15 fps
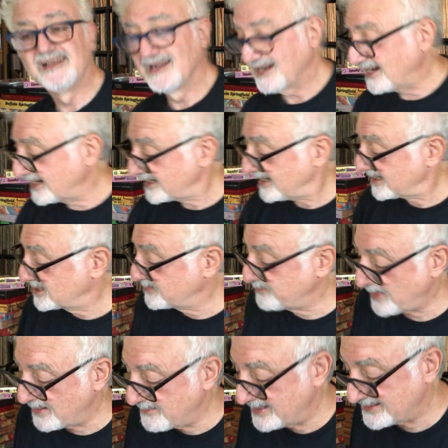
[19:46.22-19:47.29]
Our
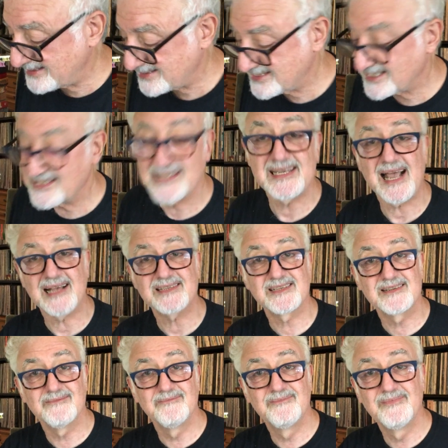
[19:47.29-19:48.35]
experiment, a
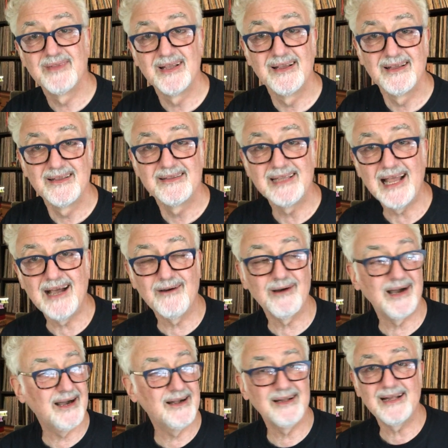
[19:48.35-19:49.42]
success.
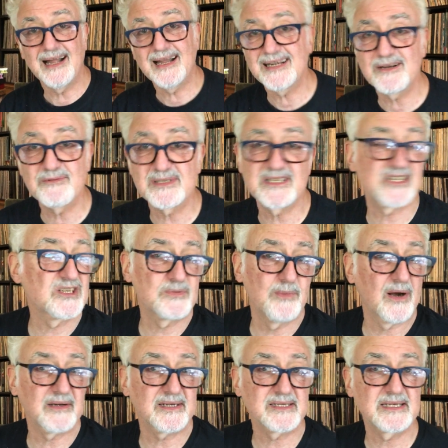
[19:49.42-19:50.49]
Now, Eddie was the
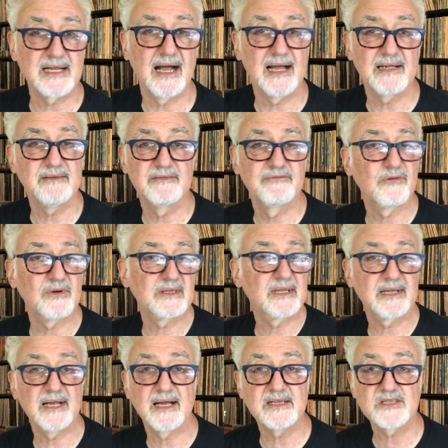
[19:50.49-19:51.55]
smartest guy in Fort Lee
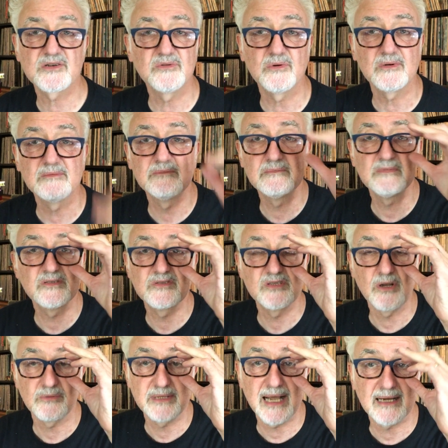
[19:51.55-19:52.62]
High School. There's
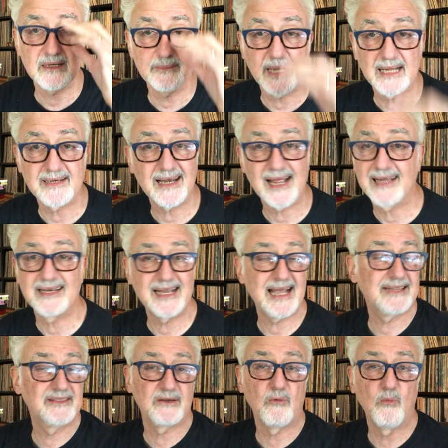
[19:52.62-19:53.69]
no doubt about it. And he
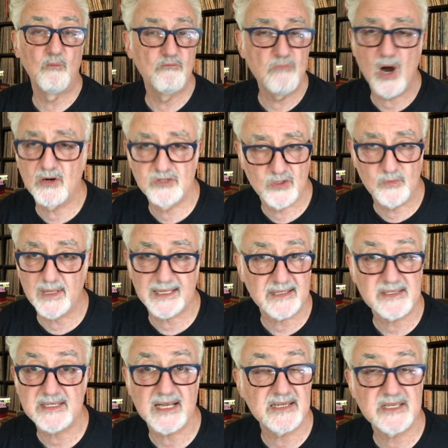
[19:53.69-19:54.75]
had the most
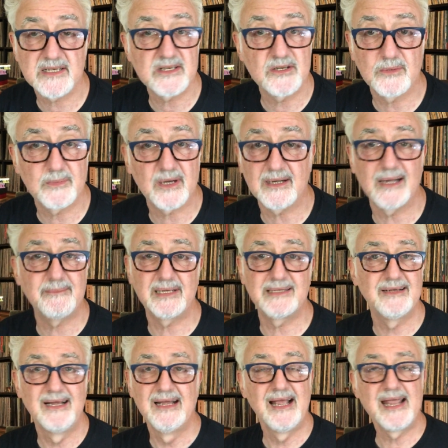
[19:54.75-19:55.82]
wicked sense of humor. I mean,
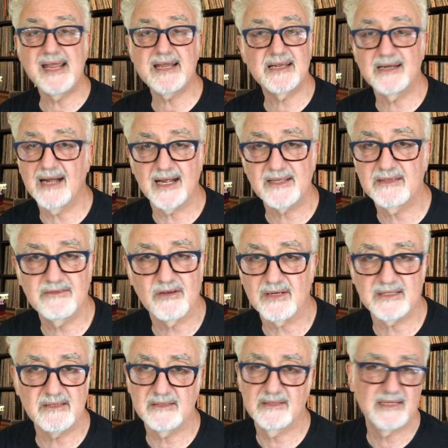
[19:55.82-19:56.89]
he and I
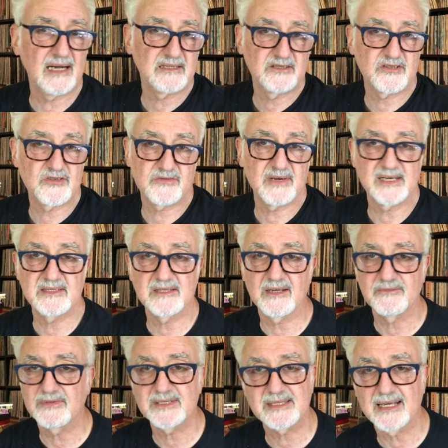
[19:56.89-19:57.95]
thought Dr.
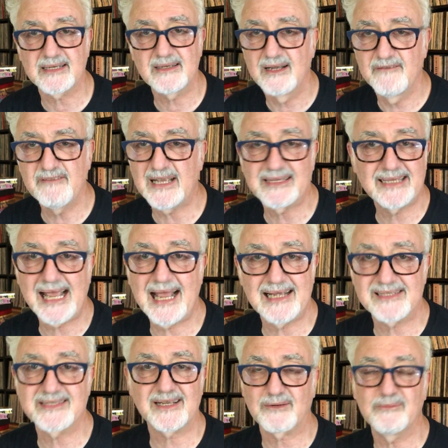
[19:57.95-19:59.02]
Strangelove was like
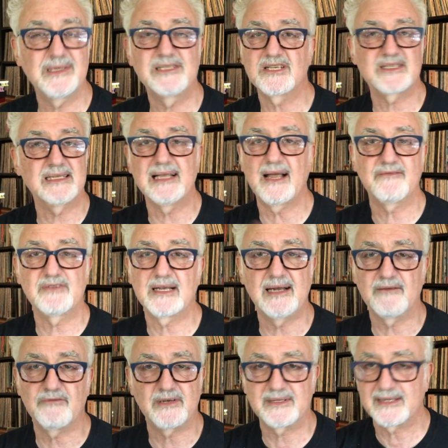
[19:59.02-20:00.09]
fantastic. We just laughed at
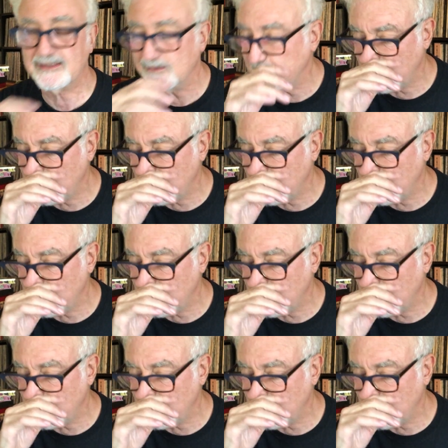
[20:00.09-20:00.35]
everything.